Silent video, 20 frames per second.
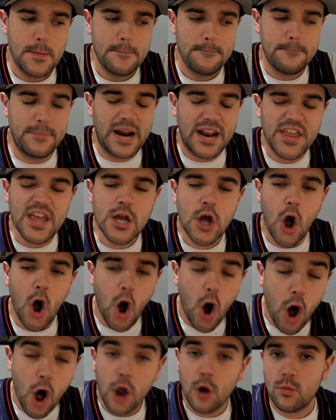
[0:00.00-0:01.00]
But I think
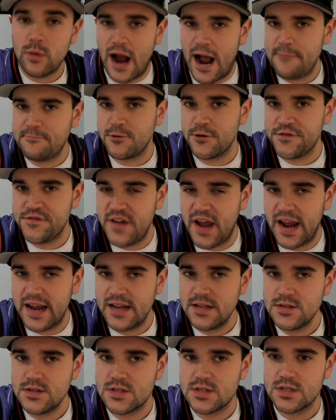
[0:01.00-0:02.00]
all Raptor
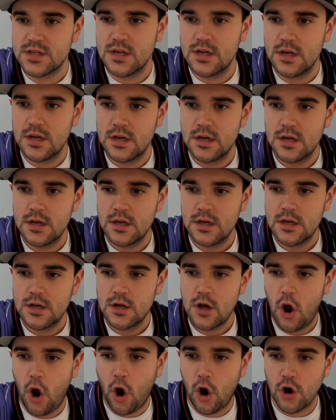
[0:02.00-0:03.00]
fans
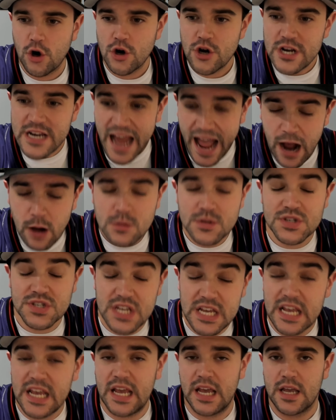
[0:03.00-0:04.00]
are now
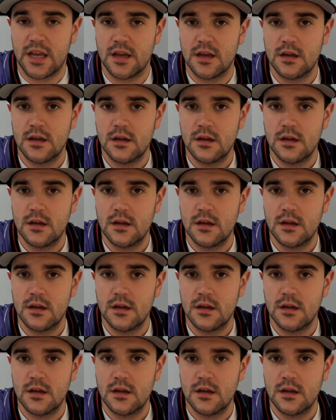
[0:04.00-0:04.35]
seeing